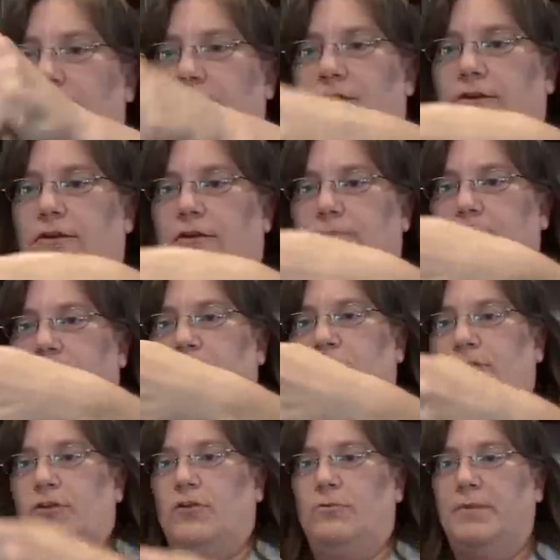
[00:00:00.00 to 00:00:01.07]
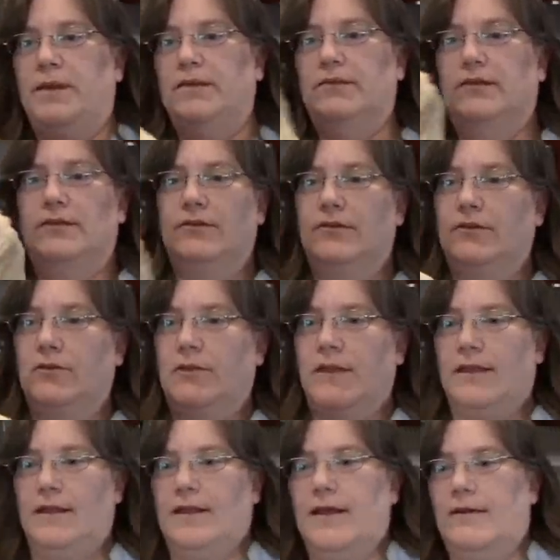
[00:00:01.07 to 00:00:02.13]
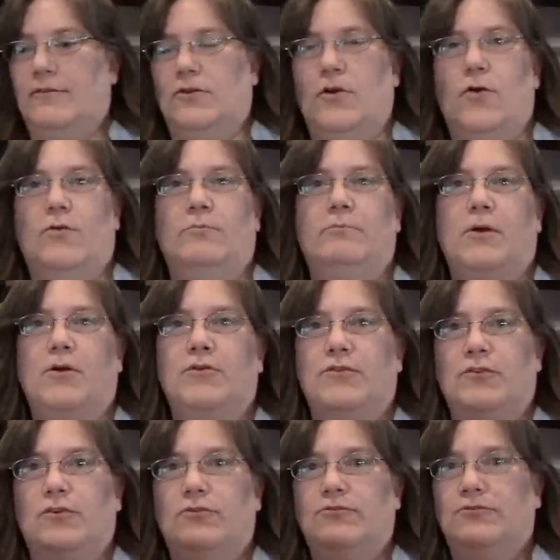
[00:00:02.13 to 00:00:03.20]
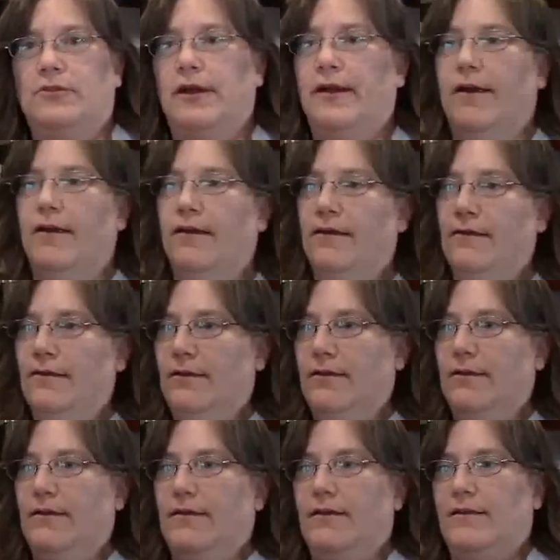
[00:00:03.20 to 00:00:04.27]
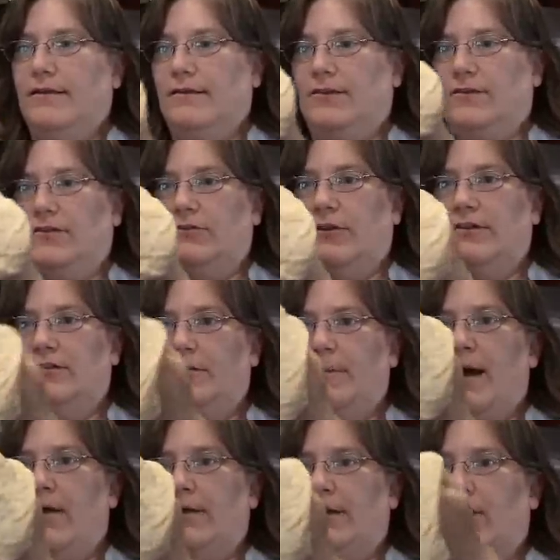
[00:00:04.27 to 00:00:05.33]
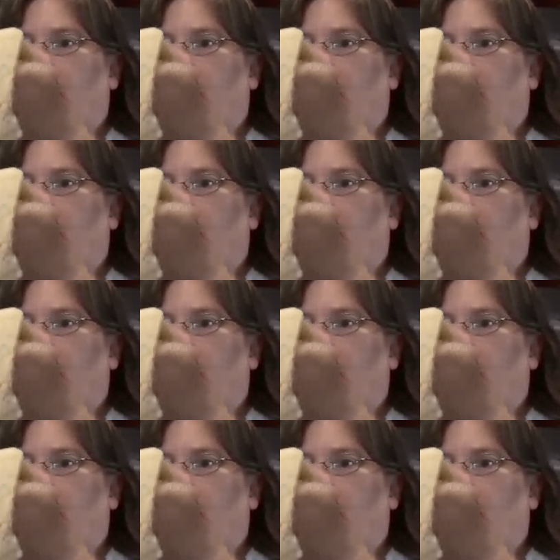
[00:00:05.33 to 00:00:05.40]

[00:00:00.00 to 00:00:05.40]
These are personal pizzas, so they can have our own personal flair. Just stretch them out.